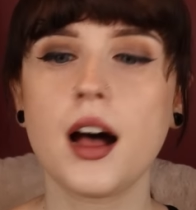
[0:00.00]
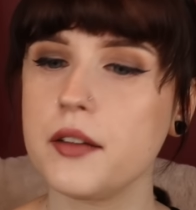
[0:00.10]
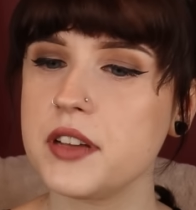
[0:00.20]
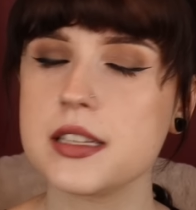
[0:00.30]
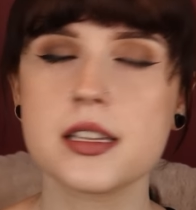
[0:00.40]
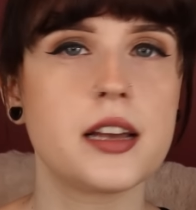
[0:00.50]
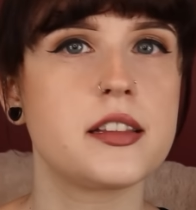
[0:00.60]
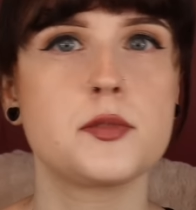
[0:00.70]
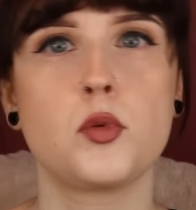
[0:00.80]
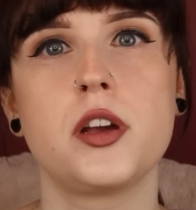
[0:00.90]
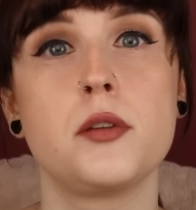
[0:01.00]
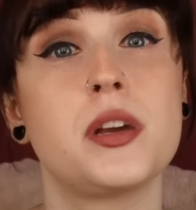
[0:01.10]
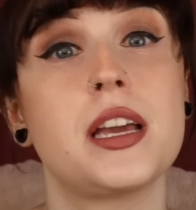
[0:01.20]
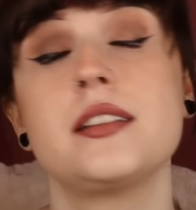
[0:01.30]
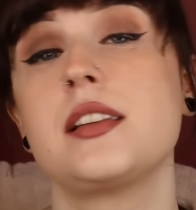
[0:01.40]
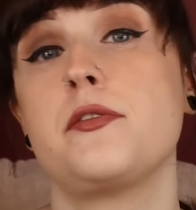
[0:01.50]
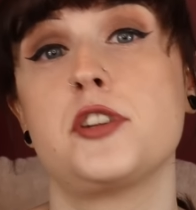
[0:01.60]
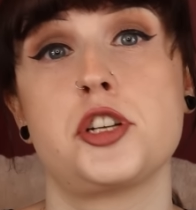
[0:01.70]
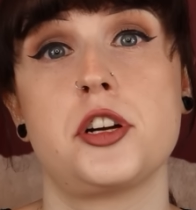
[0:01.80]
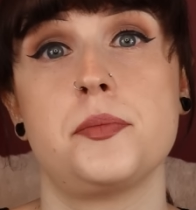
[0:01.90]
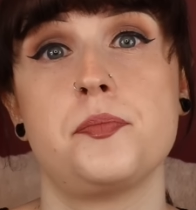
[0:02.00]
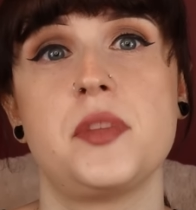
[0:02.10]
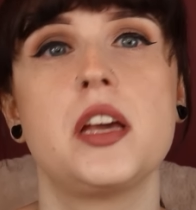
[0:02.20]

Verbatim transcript: Obviously, at this point, we can't say for sure.